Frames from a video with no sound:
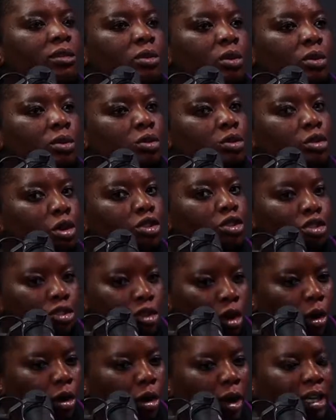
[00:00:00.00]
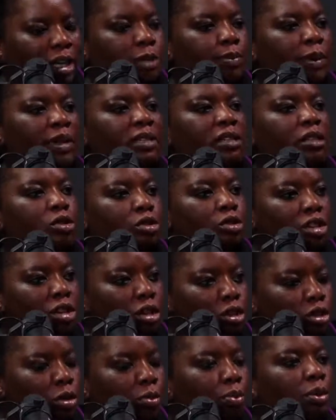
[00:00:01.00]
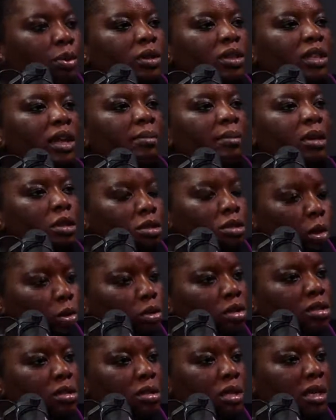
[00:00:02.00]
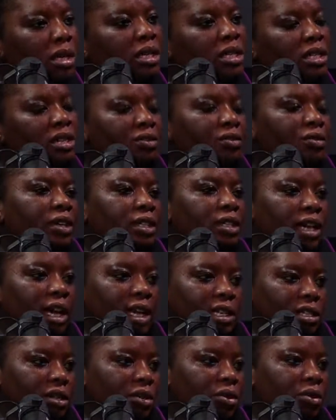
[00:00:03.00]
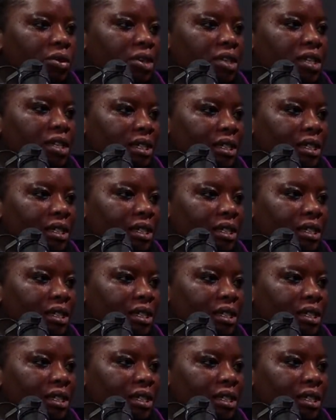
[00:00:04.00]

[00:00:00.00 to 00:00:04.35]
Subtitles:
so your expenses, you need to put them in those 3 different categories.